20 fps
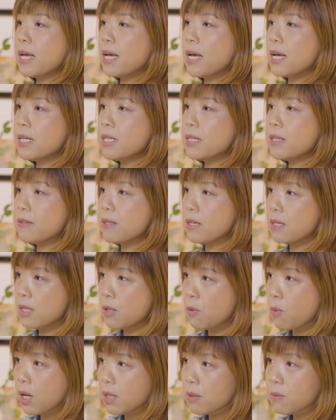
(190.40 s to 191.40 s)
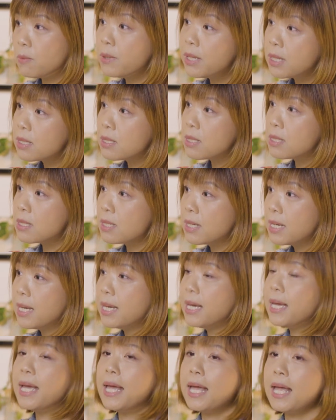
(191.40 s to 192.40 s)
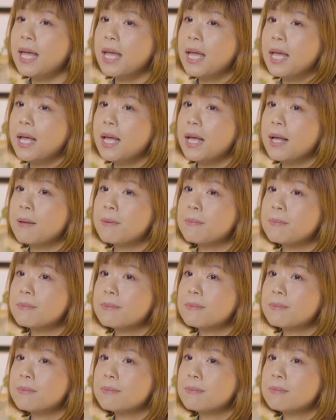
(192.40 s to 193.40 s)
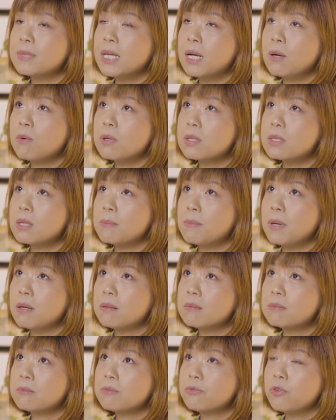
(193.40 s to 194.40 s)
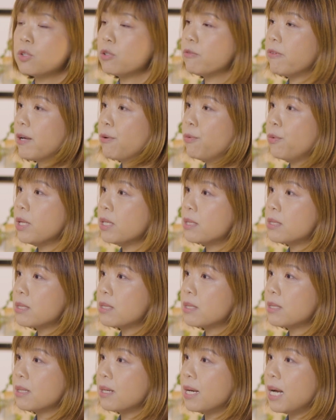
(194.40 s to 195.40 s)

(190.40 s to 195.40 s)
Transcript: at 31 weeks. And that was about four to five weeks.